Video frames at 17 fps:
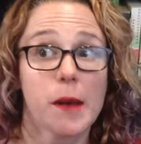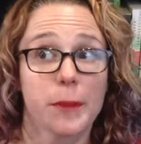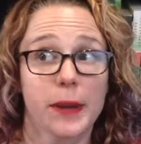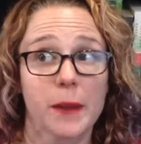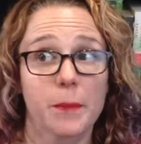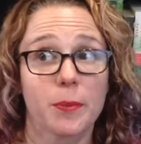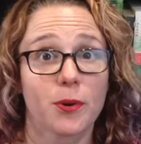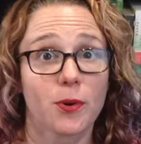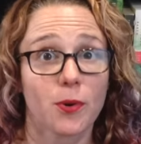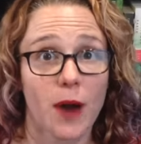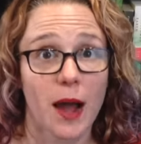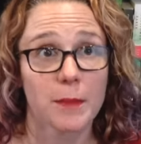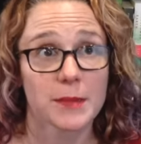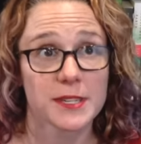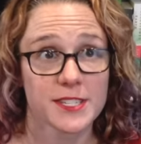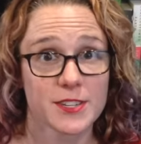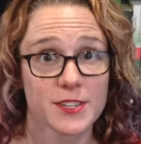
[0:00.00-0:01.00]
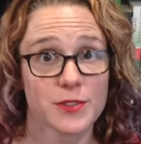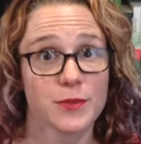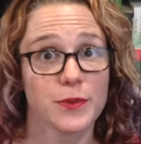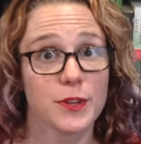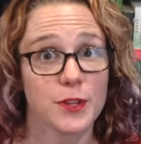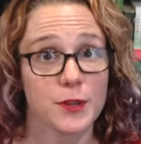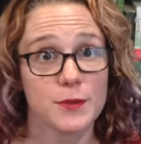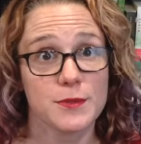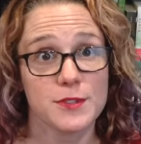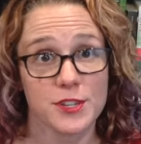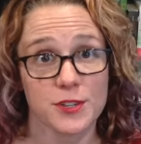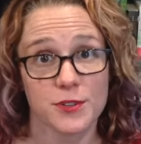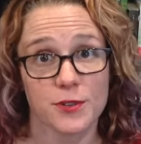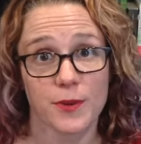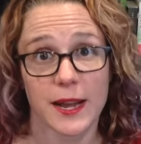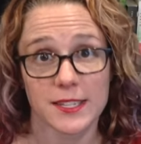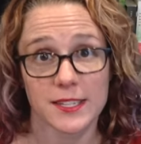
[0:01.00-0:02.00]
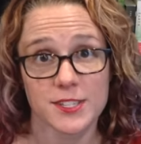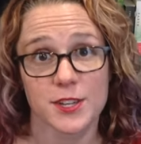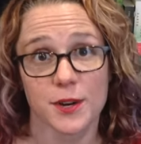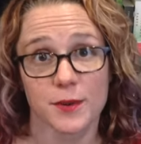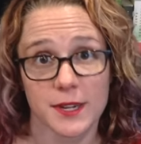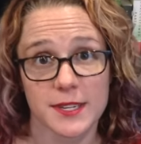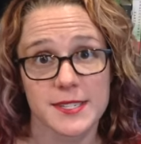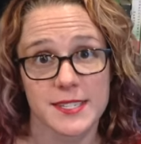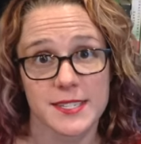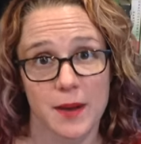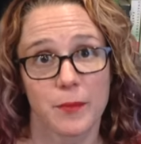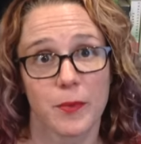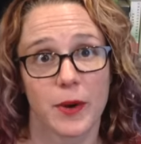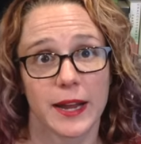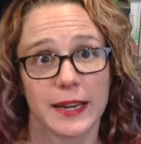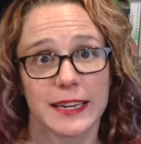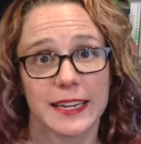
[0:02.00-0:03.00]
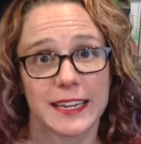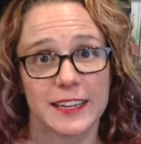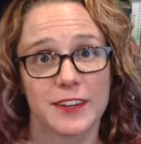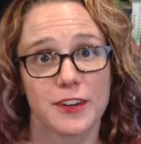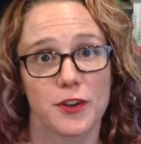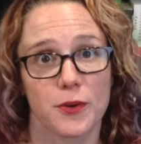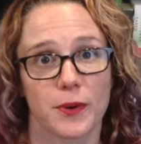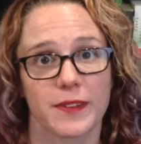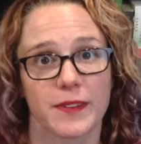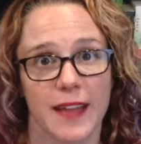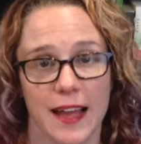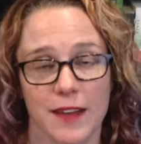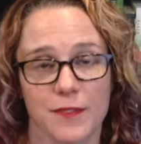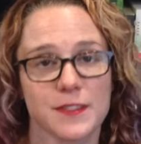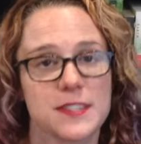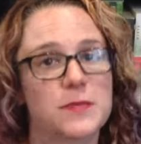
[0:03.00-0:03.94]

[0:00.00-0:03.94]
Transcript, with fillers: but I promise you, you do, and so does someone in your life.